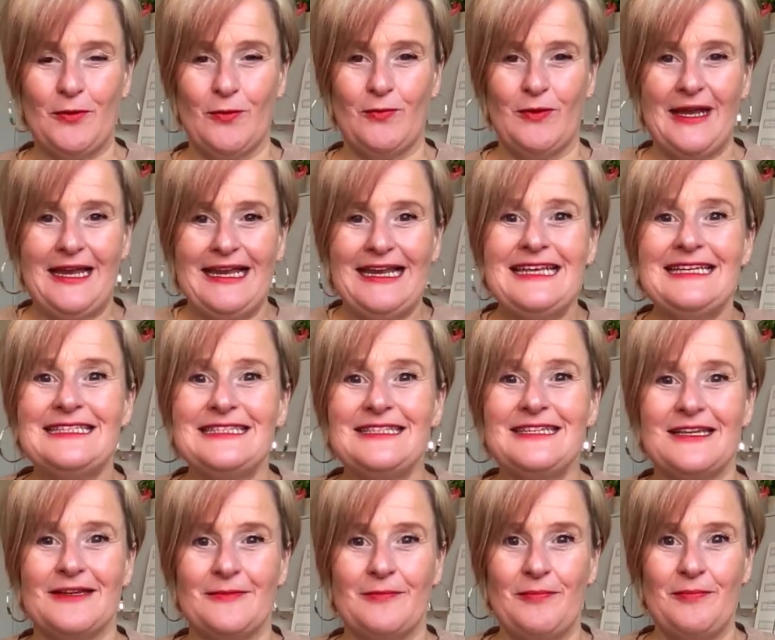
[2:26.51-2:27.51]
We
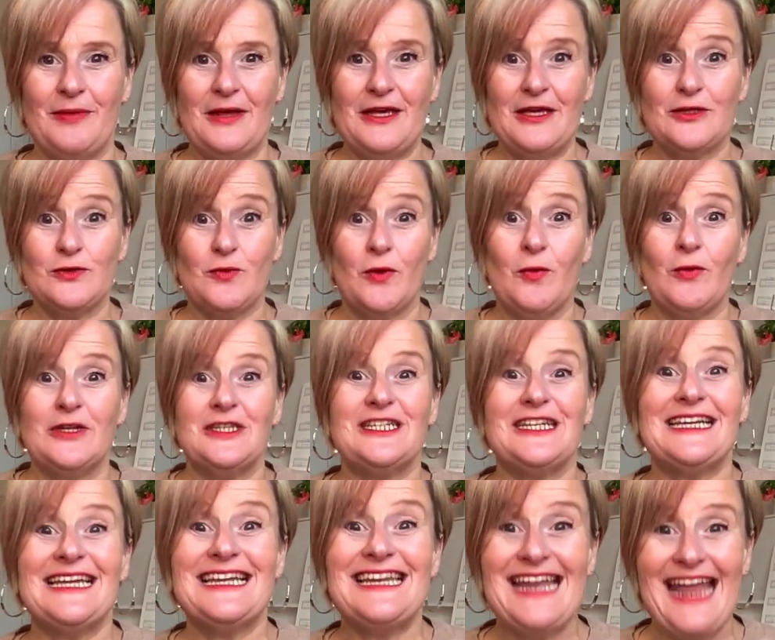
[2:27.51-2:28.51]
listen because we want to
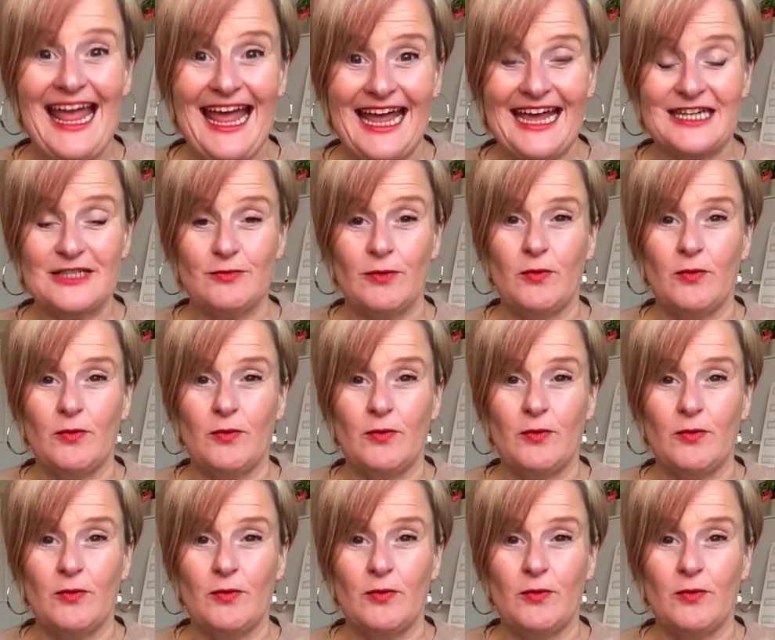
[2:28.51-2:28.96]
connect,